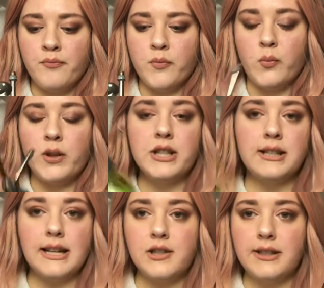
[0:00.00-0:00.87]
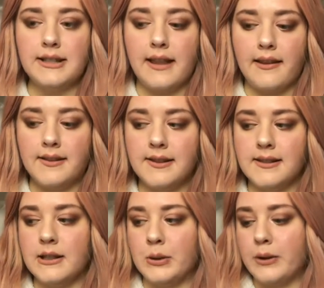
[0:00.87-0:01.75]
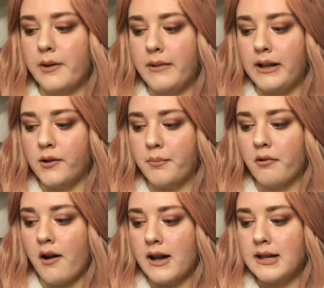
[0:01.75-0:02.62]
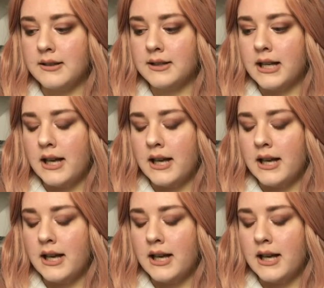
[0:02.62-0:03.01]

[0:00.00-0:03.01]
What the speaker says: which I'd actually say this is an incredibly good price.